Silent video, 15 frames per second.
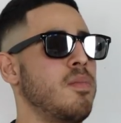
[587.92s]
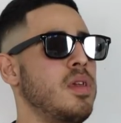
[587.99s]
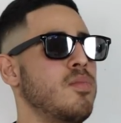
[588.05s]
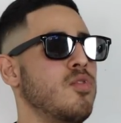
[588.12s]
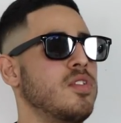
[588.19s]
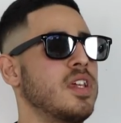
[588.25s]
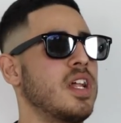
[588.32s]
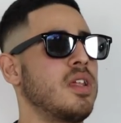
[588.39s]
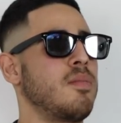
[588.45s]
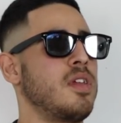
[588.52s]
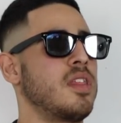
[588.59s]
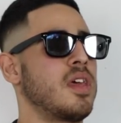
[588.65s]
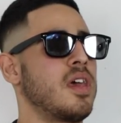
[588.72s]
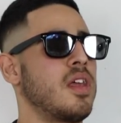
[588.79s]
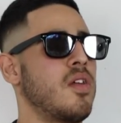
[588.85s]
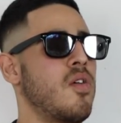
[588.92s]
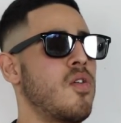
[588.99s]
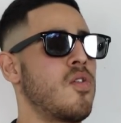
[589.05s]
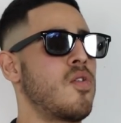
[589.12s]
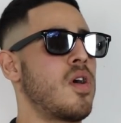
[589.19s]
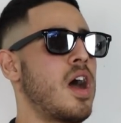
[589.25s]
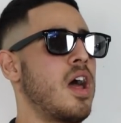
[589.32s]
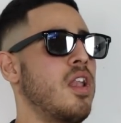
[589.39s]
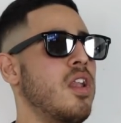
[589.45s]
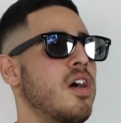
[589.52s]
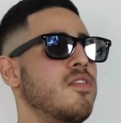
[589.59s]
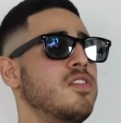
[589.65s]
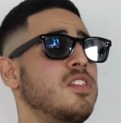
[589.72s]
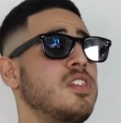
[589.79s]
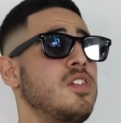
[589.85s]
people telling me that, oh, I
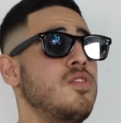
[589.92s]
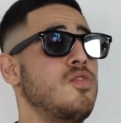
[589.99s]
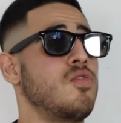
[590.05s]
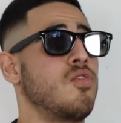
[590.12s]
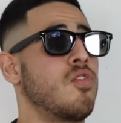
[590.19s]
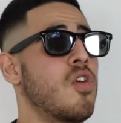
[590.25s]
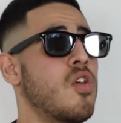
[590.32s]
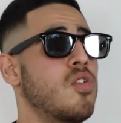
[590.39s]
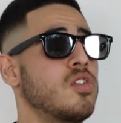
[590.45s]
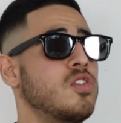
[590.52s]
love seeing you grow.